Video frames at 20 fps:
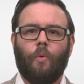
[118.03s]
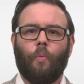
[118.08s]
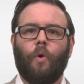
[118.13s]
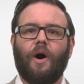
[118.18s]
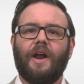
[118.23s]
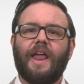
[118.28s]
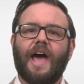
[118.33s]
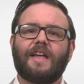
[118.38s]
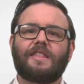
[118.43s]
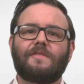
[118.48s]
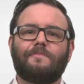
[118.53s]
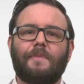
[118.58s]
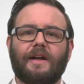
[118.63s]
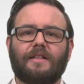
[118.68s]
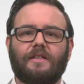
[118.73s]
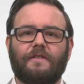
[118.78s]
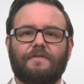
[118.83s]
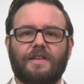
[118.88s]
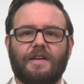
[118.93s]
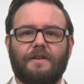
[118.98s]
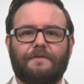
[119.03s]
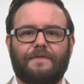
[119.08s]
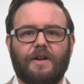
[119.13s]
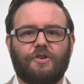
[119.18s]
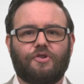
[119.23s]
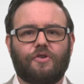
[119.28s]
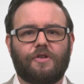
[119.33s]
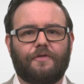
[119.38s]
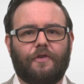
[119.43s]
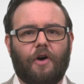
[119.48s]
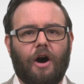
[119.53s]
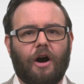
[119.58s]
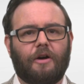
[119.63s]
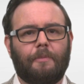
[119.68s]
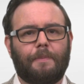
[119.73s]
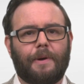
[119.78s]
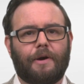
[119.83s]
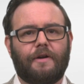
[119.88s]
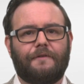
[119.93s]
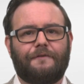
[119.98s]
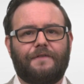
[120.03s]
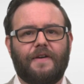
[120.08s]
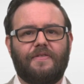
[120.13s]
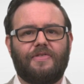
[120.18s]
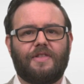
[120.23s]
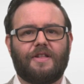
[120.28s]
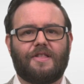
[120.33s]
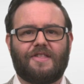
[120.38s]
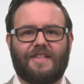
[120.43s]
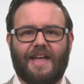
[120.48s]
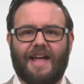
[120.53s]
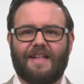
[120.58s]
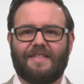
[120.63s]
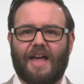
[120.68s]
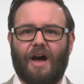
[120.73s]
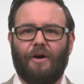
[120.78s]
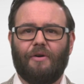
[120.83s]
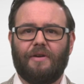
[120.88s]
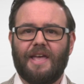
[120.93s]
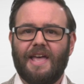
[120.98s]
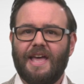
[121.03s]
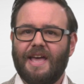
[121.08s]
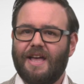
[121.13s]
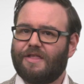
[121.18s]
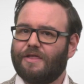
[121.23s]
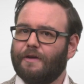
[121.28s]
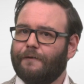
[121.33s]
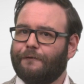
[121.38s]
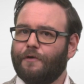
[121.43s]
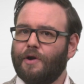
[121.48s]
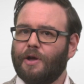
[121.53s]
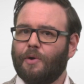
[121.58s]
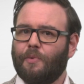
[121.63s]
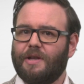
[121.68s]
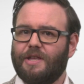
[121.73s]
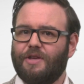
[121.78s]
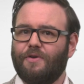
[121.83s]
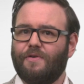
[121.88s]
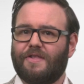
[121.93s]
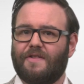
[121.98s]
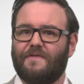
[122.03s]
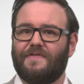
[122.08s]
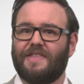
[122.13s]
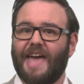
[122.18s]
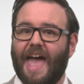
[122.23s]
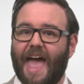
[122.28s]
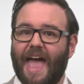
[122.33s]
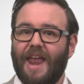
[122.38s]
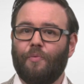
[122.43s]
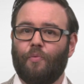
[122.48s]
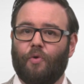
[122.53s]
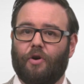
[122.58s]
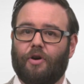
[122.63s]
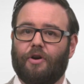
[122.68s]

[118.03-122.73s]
One aspect of the adventures of Huckleberry Finn that stands out is the frequent use of the N